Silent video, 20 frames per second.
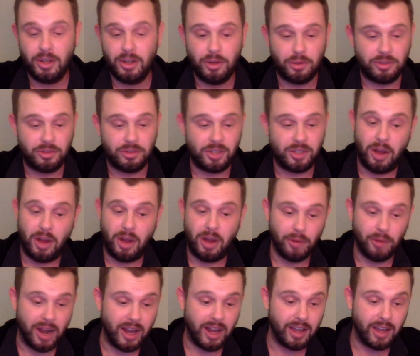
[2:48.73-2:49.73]
We'll see about
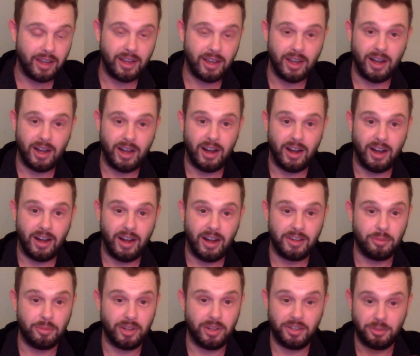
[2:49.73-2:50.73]
Redick,
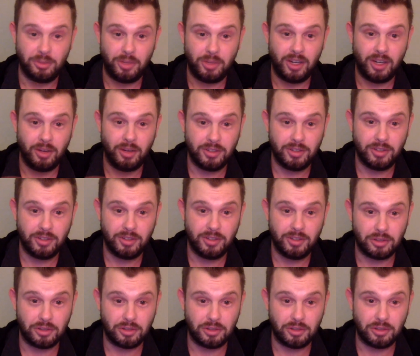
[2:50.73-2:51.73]
but he's meeting with the
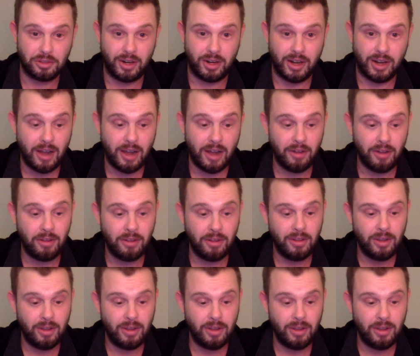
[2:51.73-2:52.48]
Sixers right now.